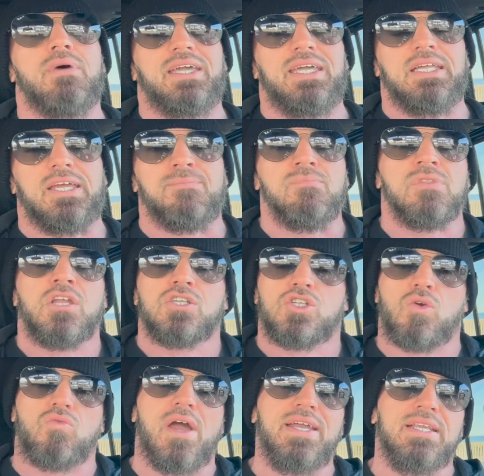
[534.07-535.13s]
I eating?
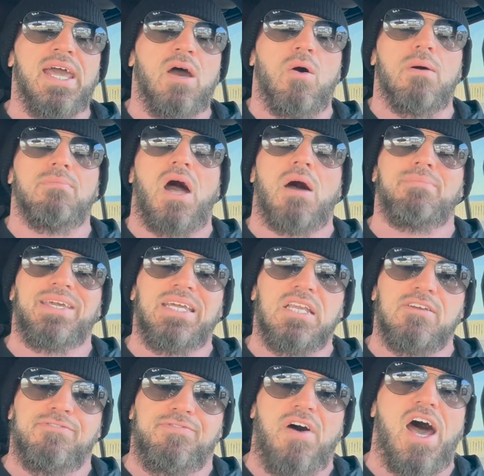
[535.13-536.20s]
So right now I'm
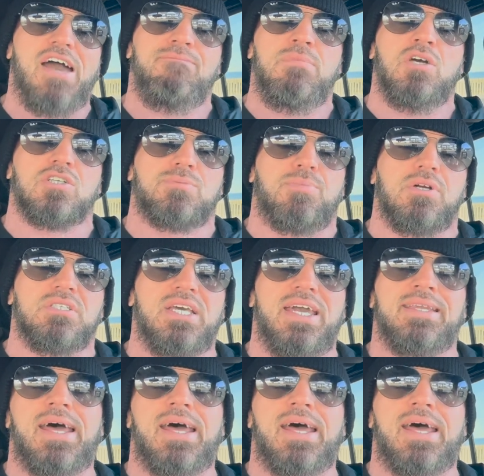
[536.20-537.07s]
eating five meals per day,